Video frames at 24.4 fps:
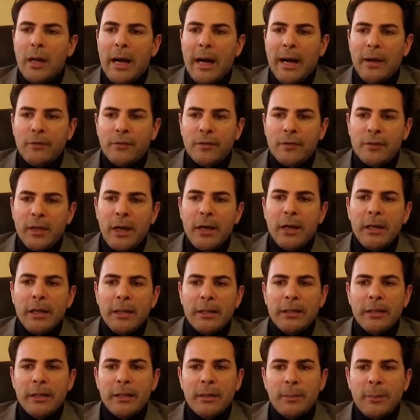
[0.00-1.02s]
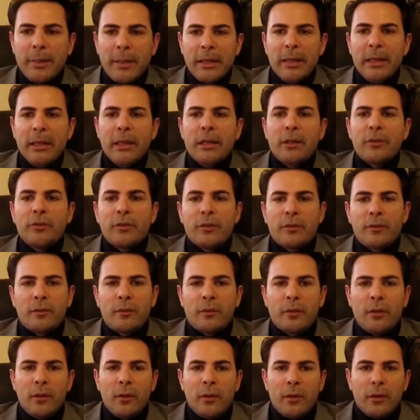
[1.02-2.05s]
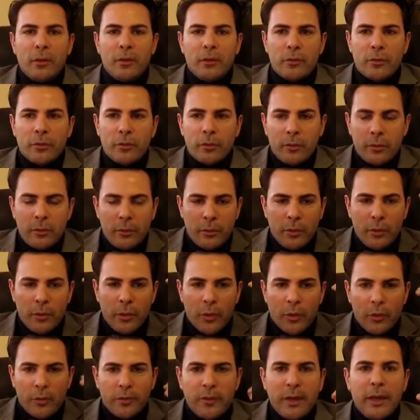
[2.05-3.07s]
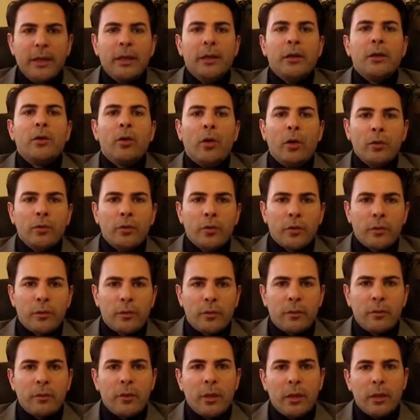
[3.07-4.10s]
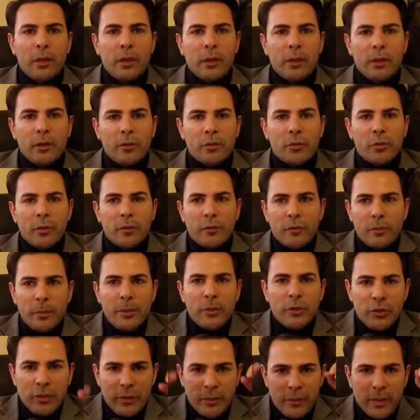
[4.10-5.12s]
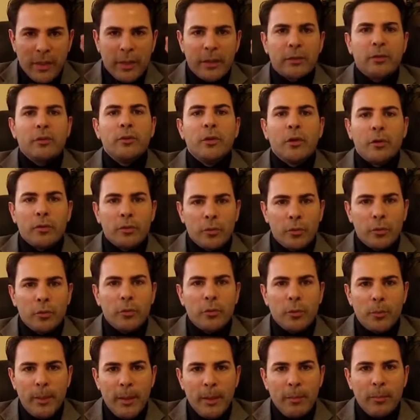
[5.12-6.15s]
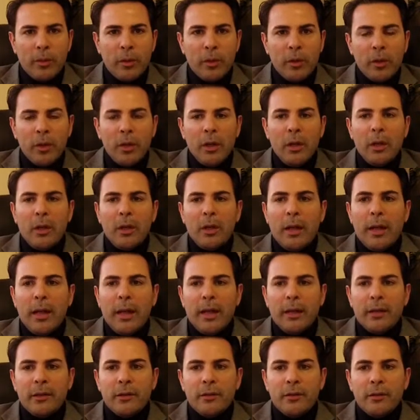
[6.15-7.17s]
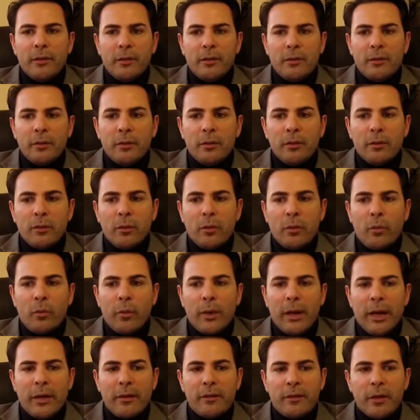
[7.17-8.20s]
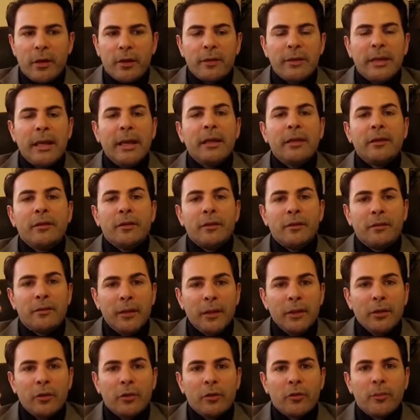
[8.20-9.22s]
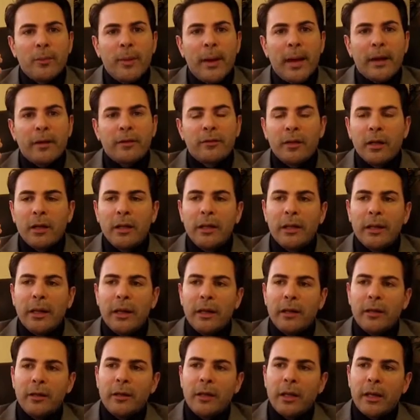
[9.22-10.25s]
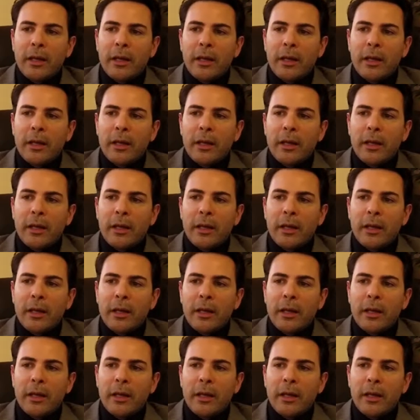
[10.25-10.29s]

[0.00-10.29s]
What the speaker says: I've started in the beginning just sending all those transmissions to people, and when I start getting the signals back, suddenly a